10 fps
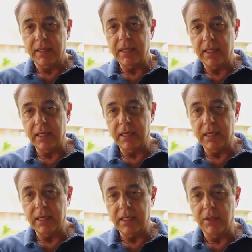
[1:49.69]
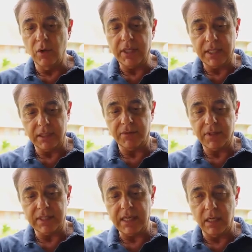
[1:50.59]
the nucleus of
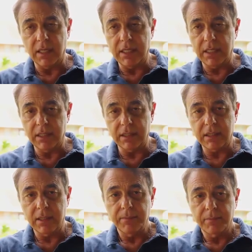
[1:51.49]
the cell is